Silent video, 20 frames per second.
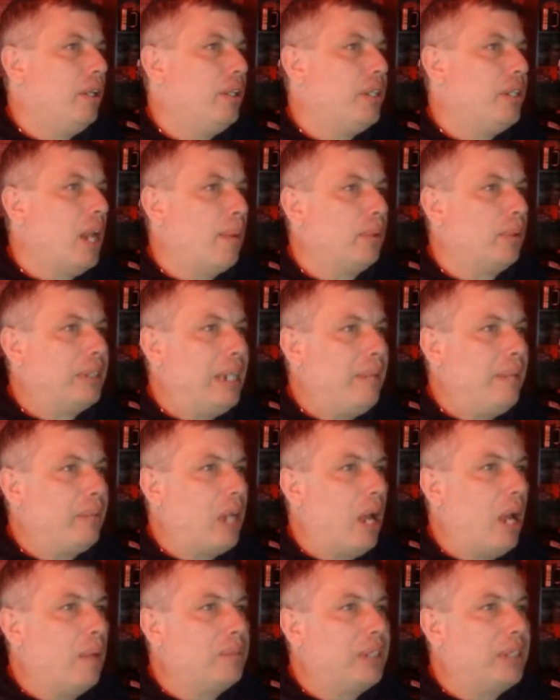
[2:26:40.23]
Double team
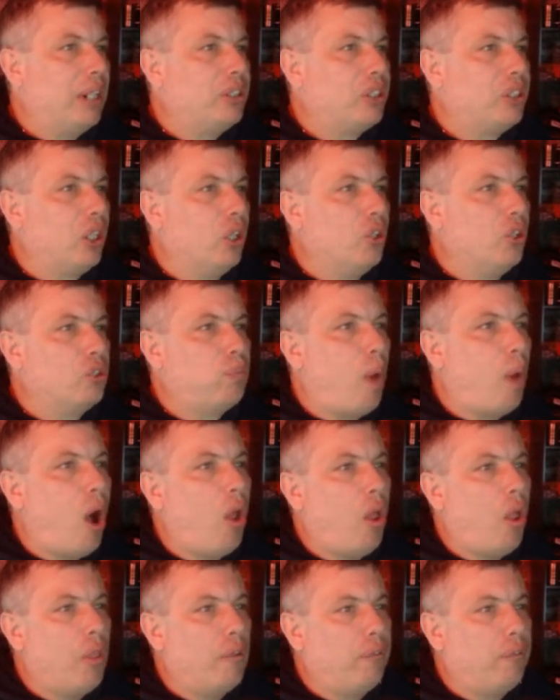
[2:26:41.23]
comes. There's a loose
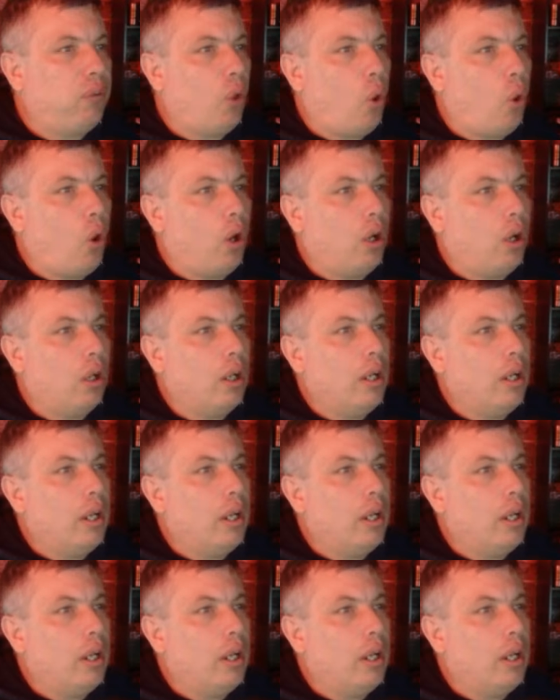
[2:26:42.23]
ball on the floor.